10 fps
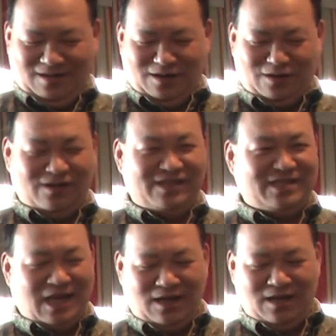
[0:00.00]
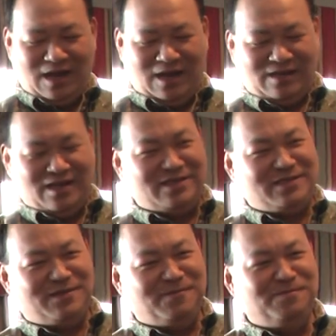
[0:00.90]
It's going to sink and
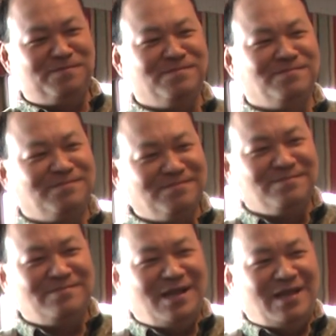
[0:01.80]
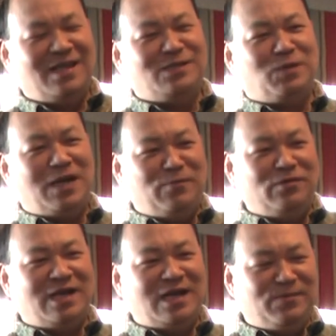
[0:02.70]
this. And that's what happened
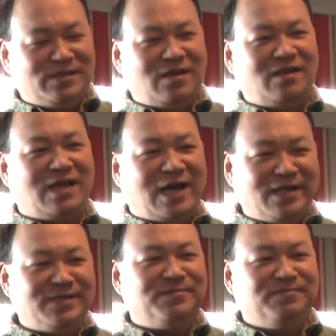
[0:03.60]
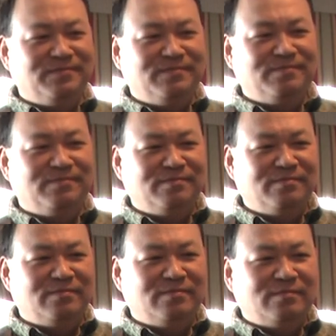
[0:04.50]
to 90% of the guys.
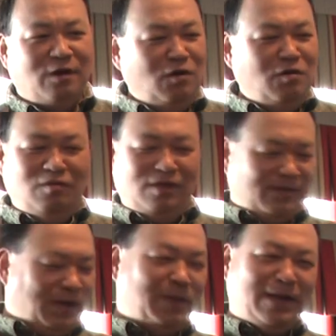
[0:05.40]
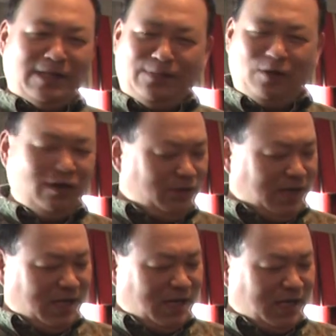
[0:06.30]
Oh, they just put it
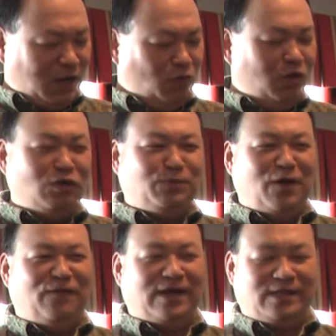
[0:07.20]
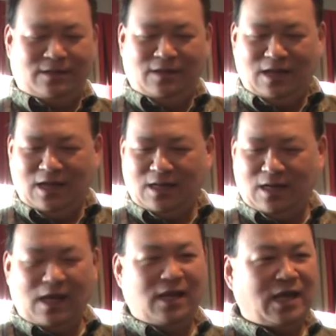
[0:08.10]
together, it looks perfect. And they
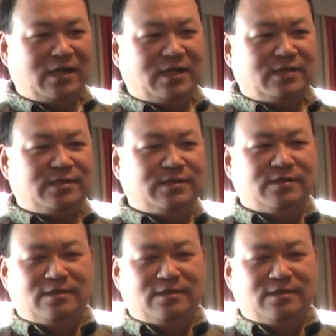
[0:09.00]
lay it like this.